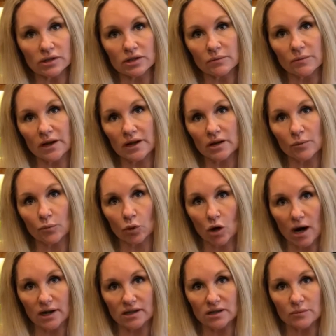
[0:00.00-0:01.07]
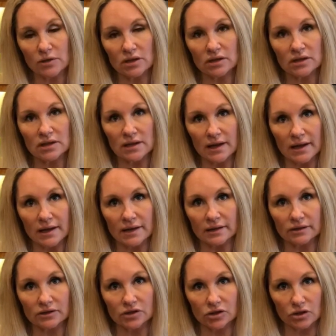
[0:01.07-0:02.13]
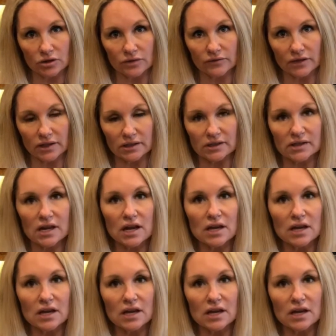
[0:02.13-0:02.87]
to make approximately 8 servings,